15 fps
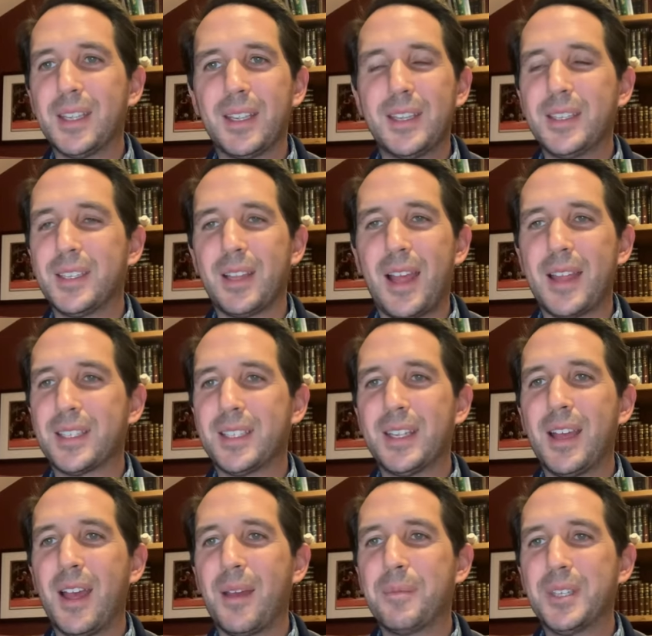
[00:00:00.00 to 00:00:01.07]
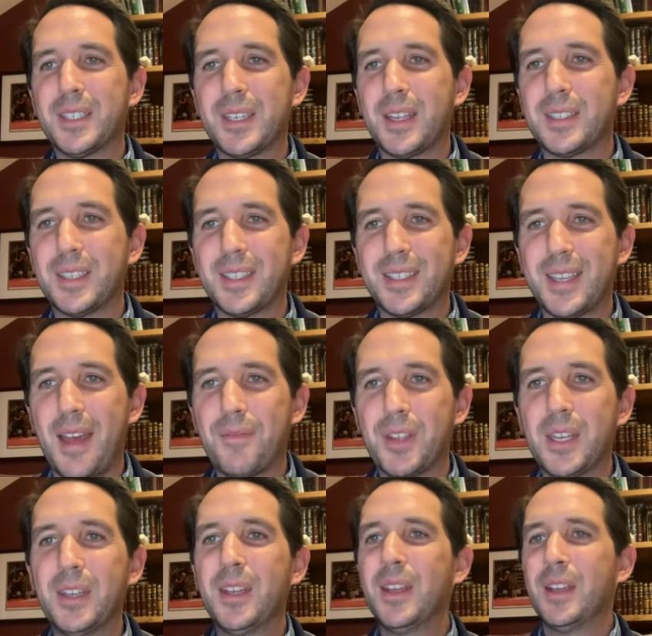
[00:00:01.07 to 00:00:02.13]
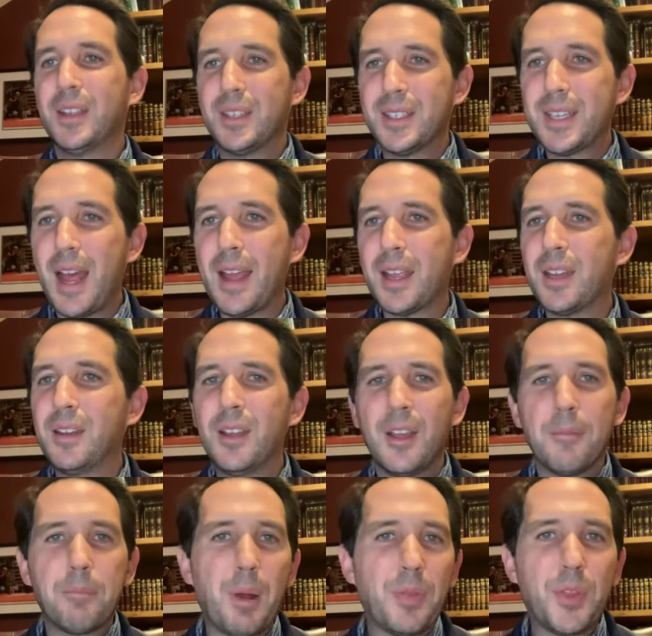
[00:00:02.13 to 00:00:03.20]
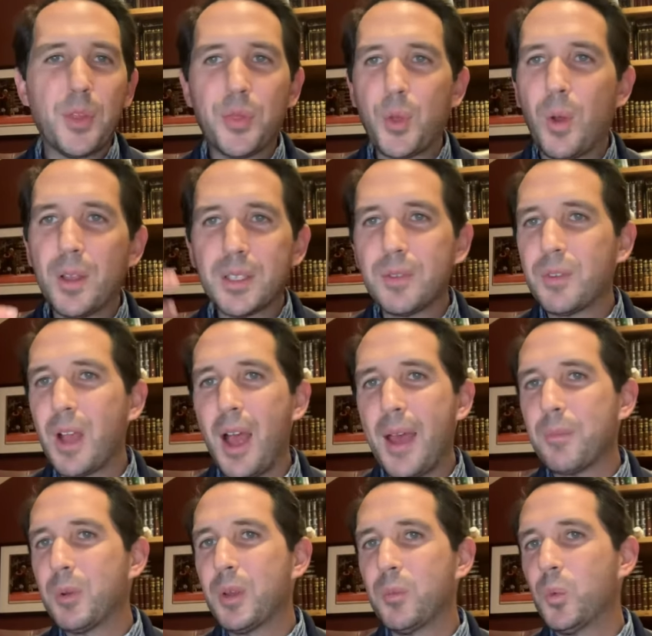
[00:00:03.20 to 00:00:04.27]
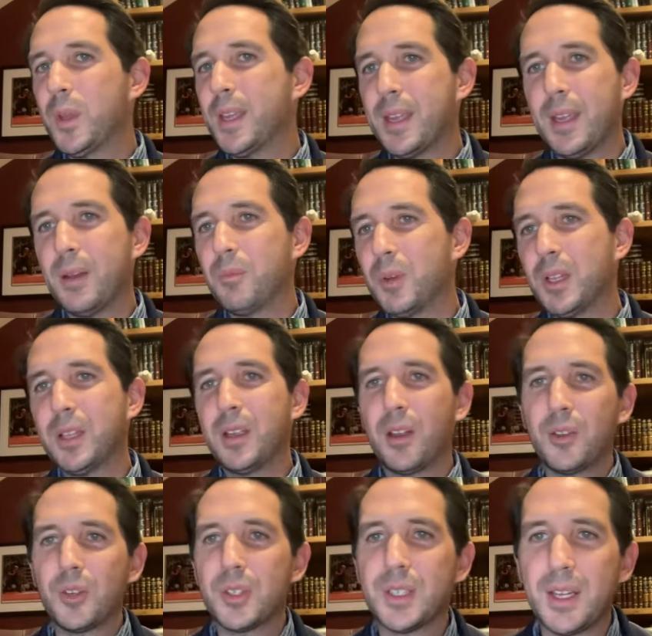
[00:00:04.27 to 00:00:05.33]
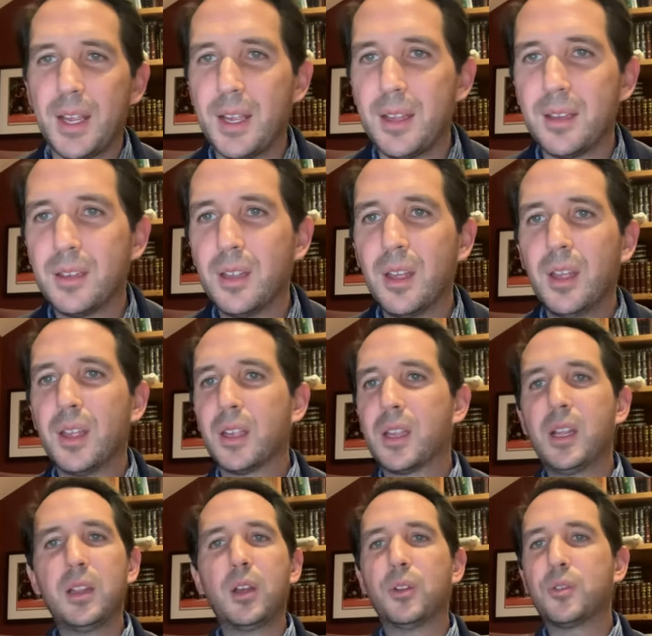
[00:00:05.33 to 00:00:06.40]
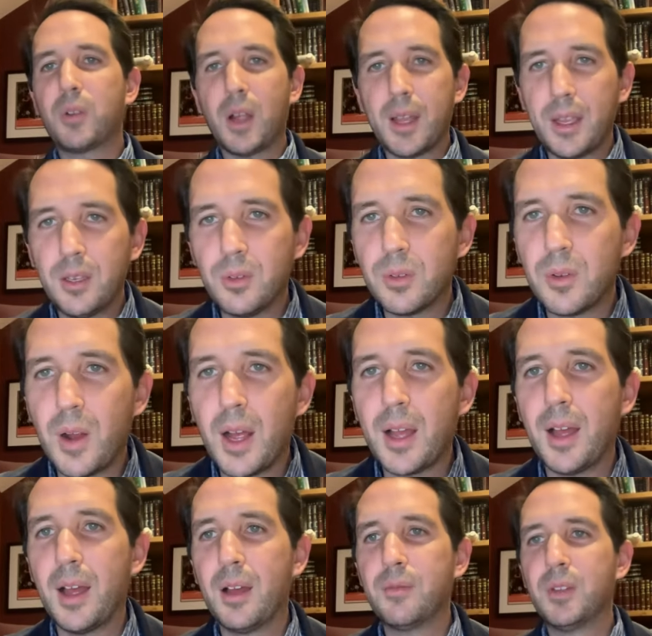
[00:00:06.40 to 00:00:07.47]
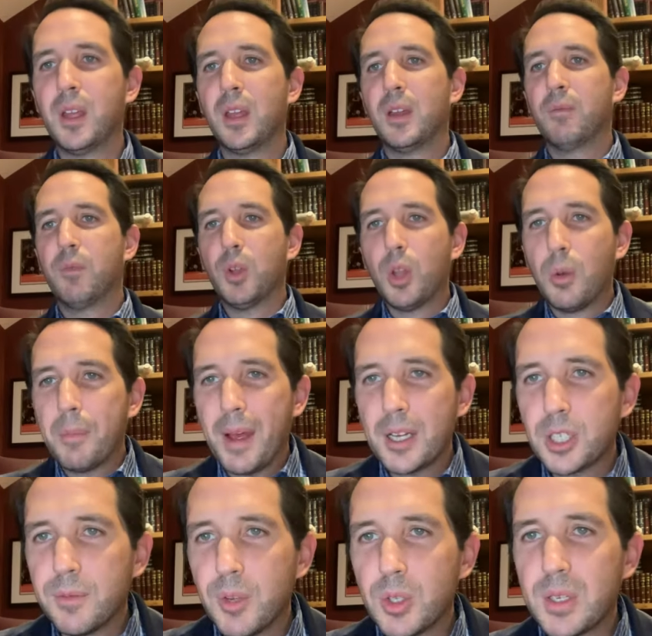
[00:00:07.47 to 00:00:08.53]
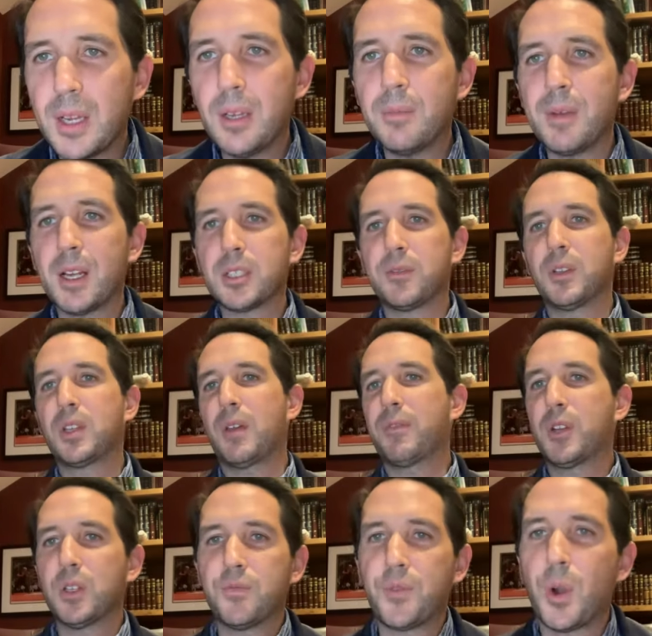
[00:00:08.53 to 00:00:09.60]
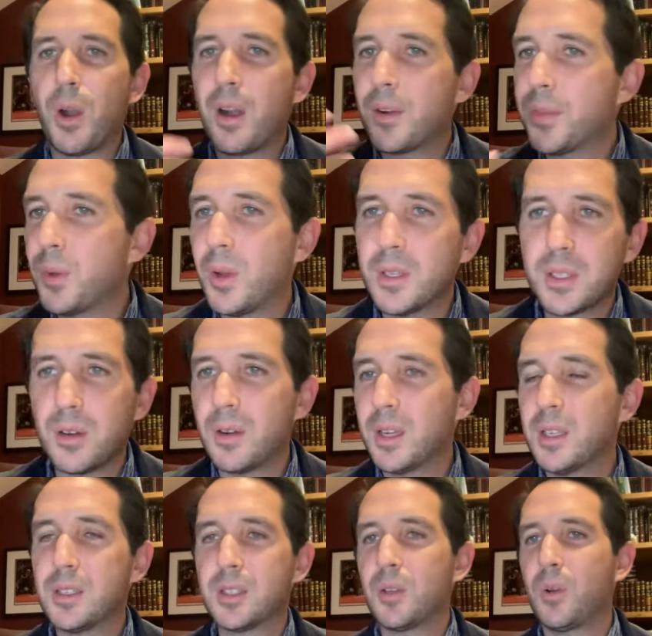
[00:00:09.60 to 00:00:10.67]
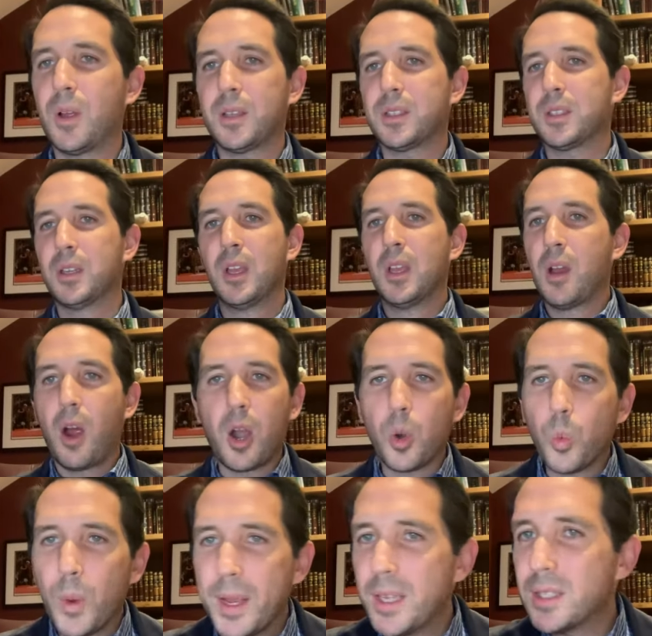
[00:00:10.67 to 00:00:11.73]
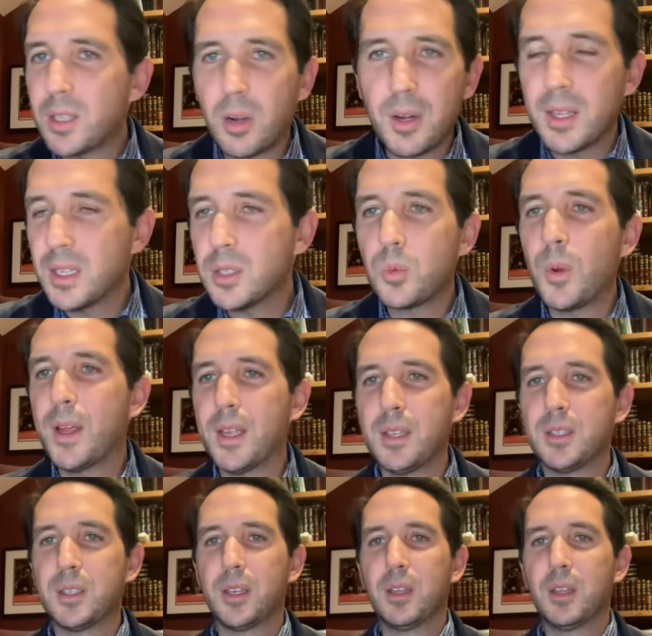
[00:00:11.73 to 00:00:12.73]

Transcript: He's lasigam. He says in 7 Zion. But the thoughts of God we can't really understand. Ki lo drachenu drachav, v'lo machshavotenu machshavotav. Because for our thoughts aren't his thoughts, our ways aren't his ways.